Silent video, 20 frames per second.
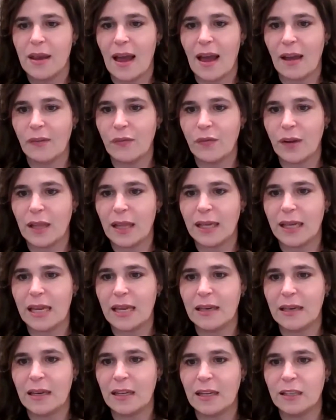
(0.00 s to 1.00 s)
I feel like
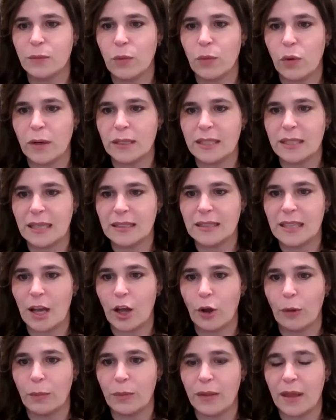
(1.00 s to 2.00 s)
he needs more intense
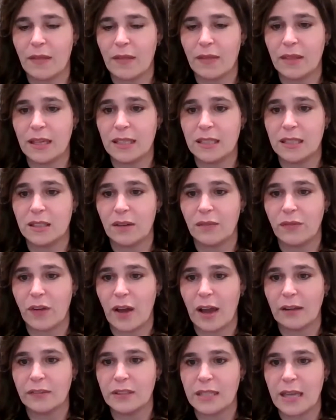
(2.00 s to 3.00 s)
help than these
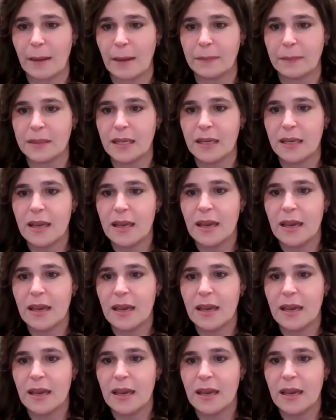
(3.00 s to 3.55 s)
5 steps.